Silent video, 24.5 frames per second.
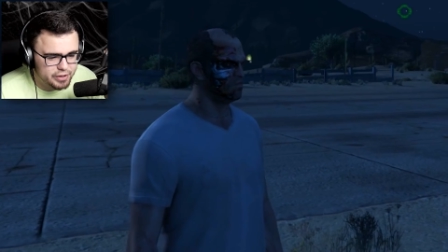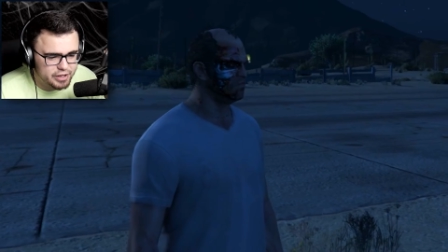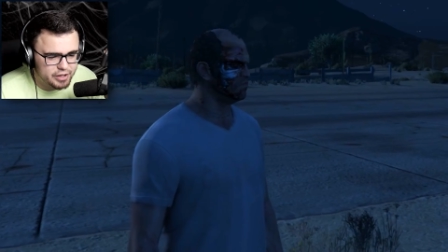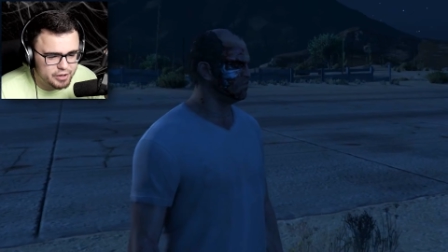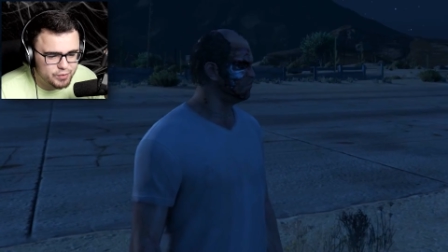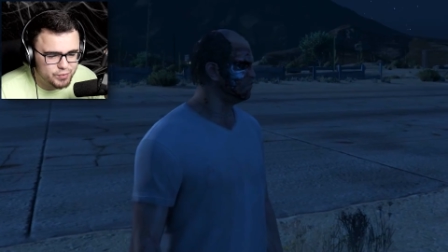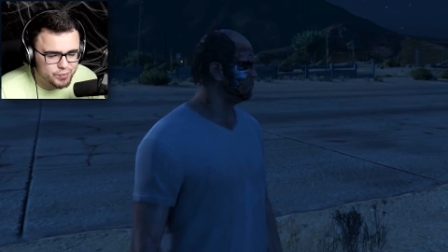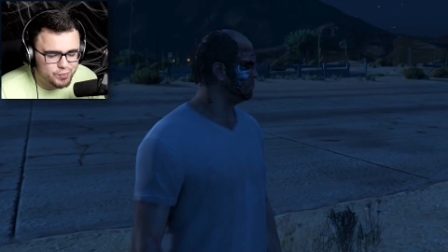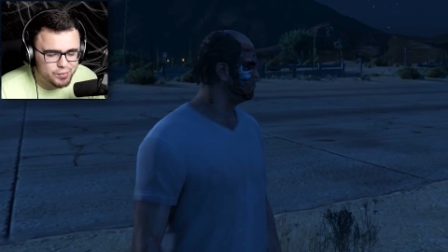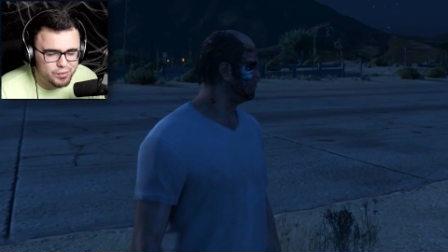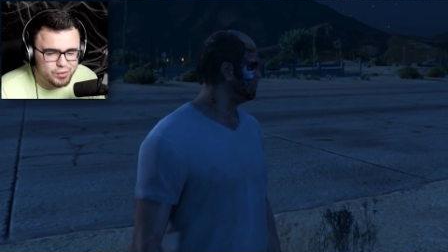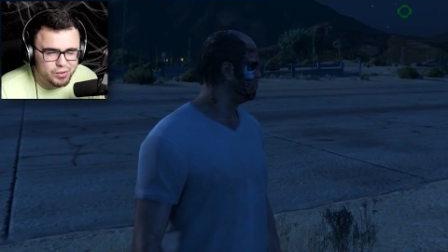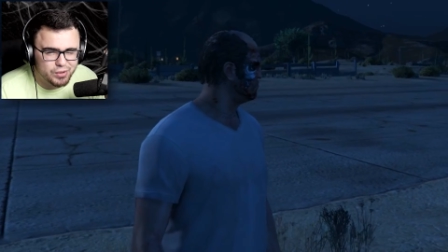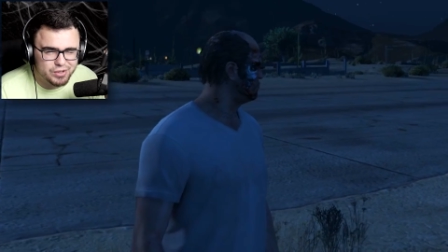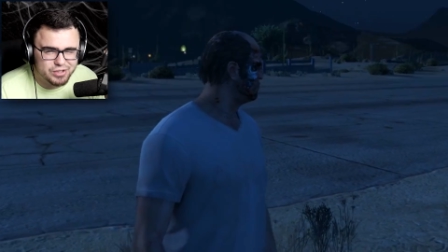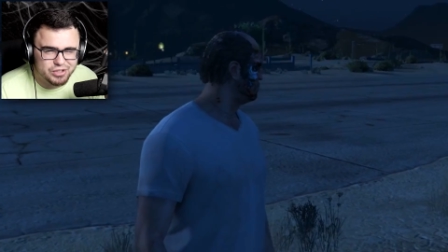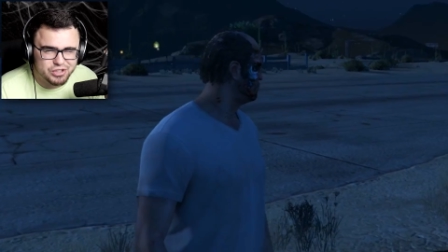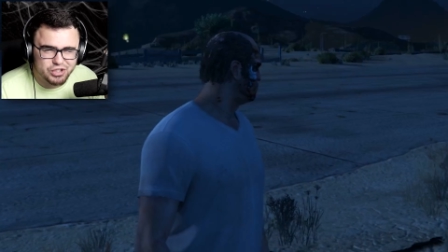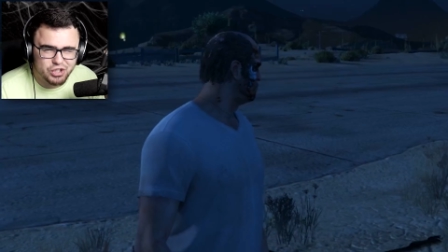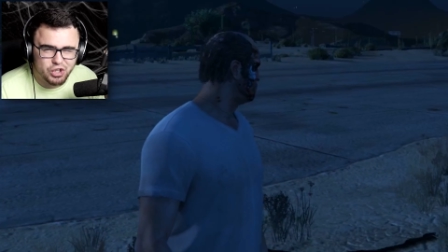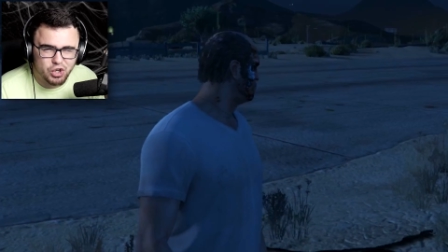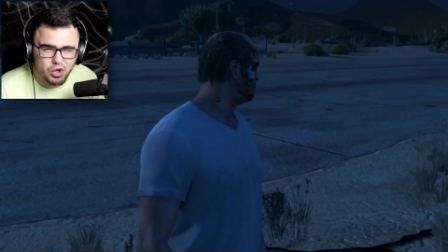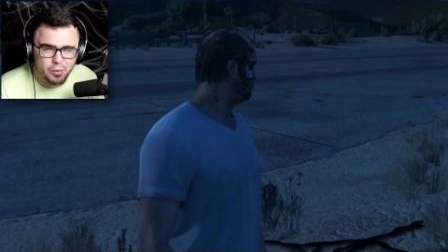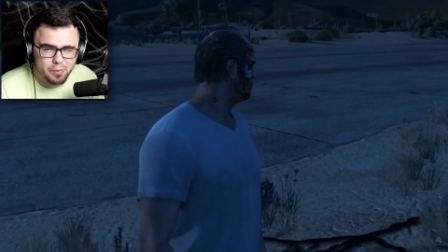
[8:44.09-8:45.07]
bit more
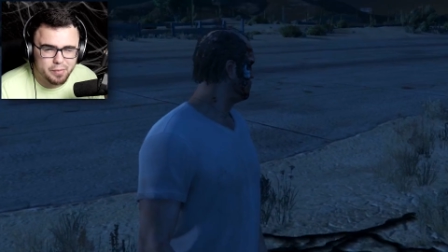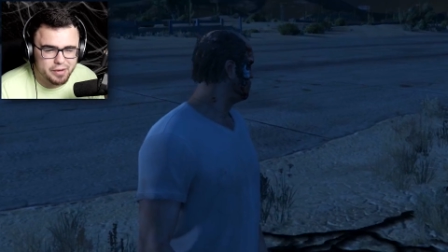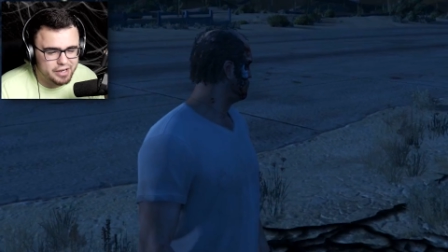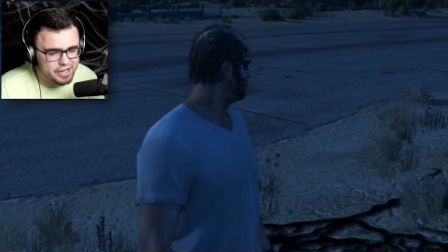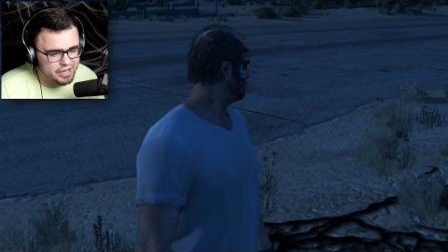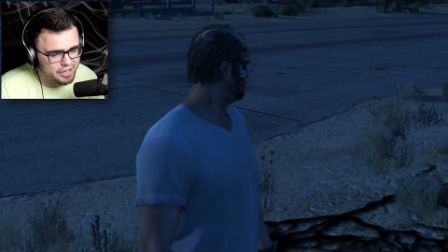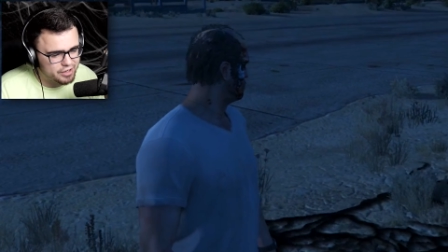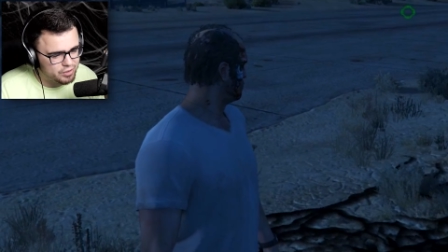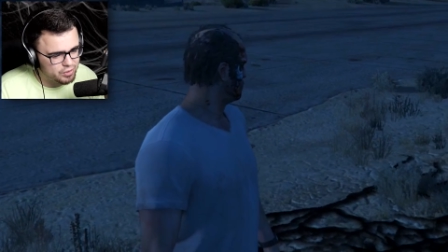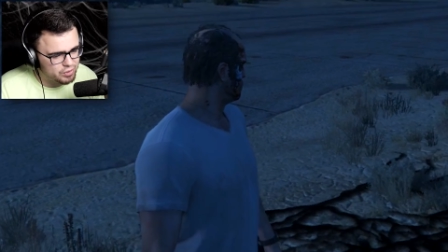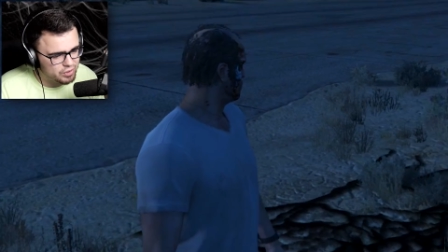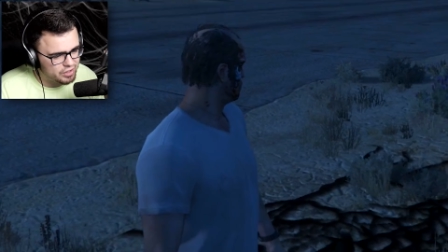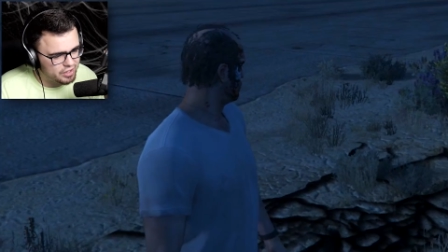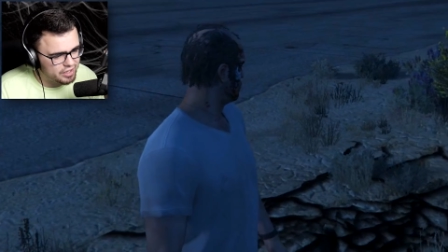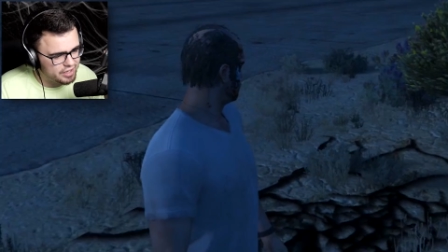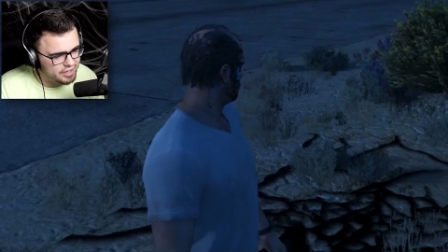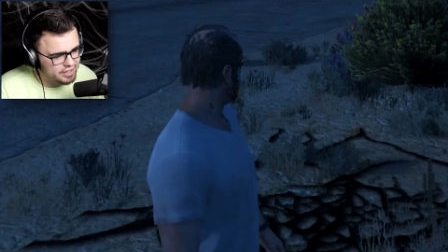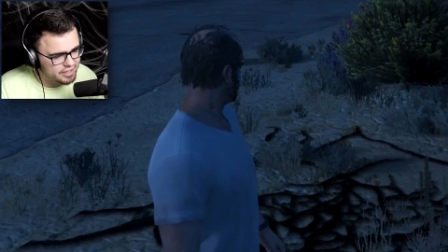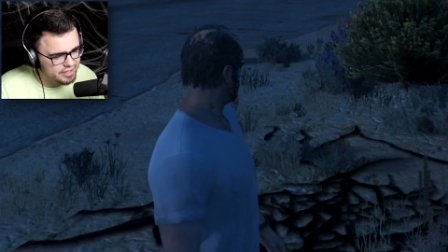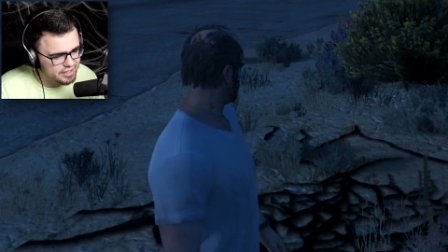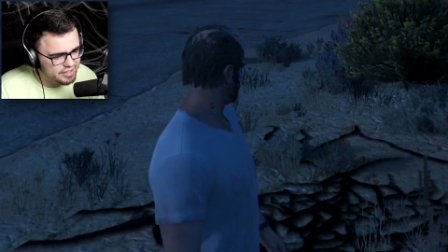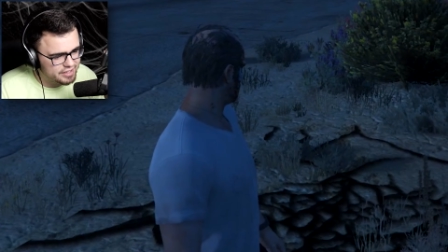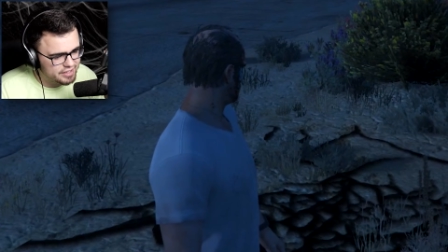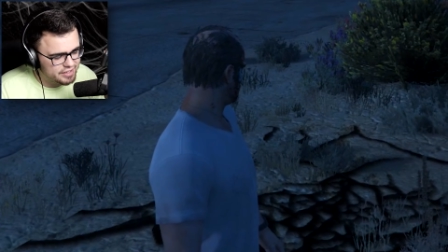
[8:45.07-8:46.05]

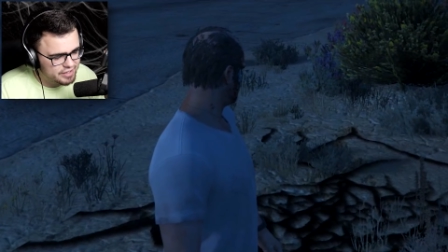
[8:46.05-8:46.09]
Terminator-like.